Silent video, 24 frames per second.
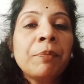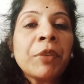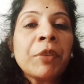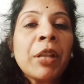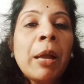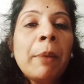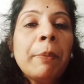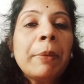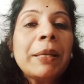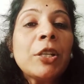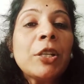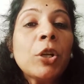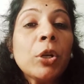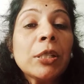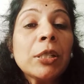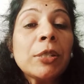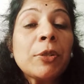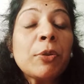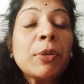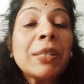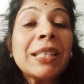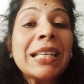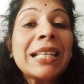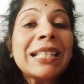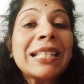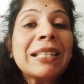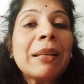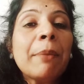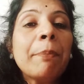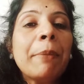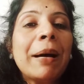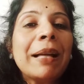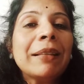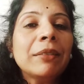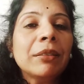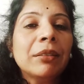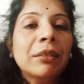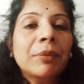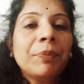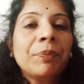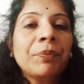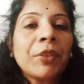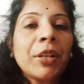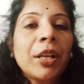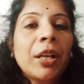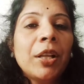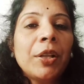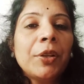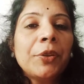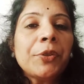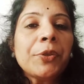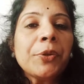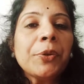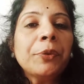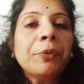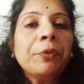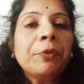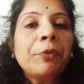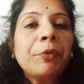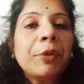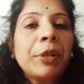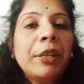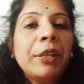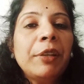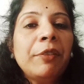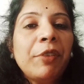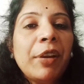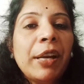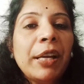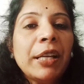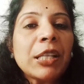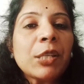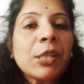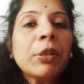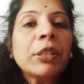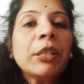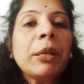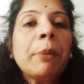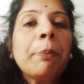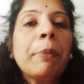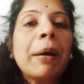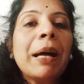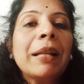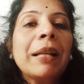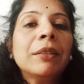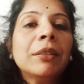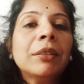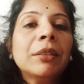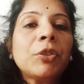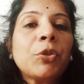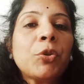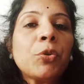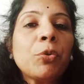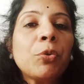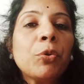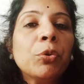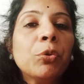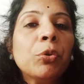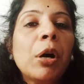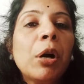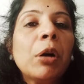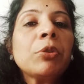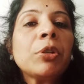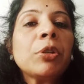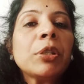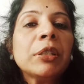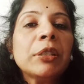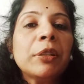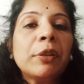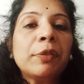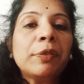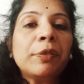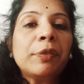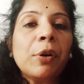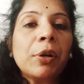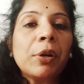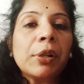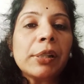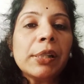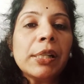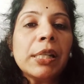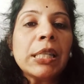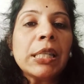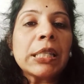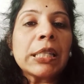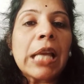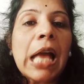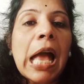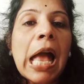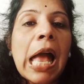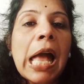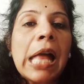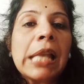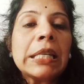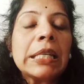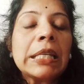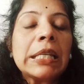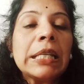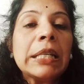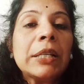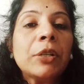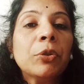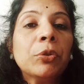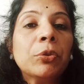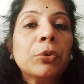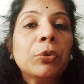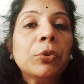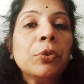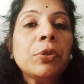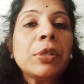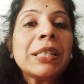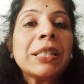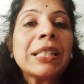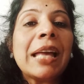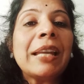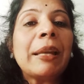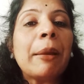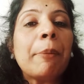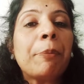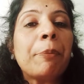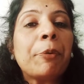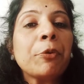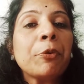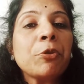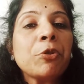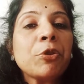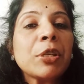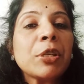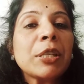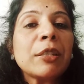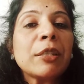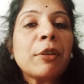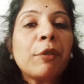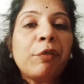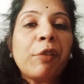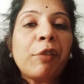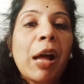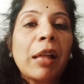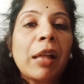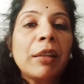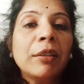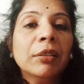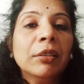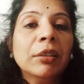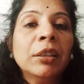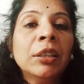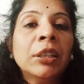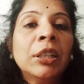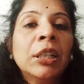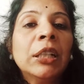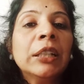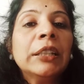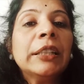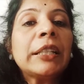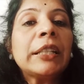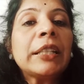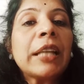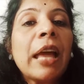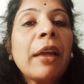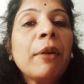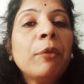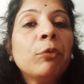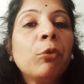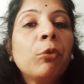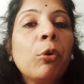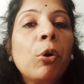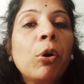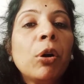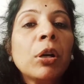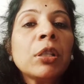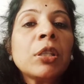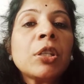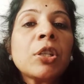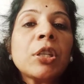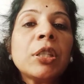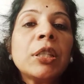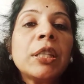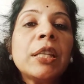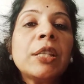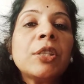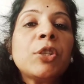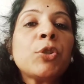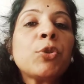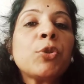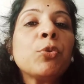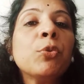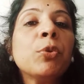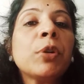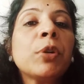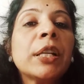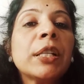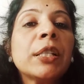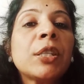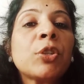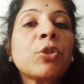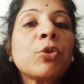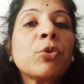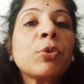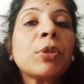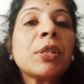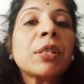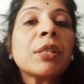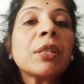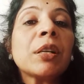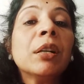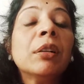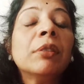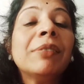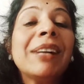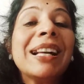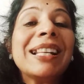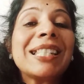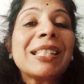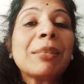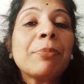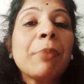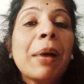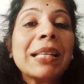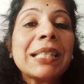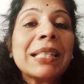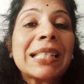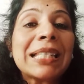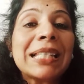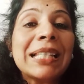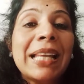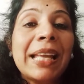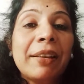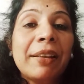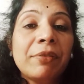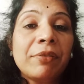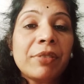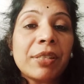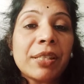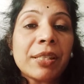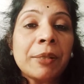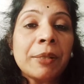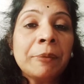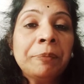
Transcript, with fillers: but he also sees the mother so he waits for the mother to go out in the forest and he goes and approaches the father that I want these two kids to serve as my slaves.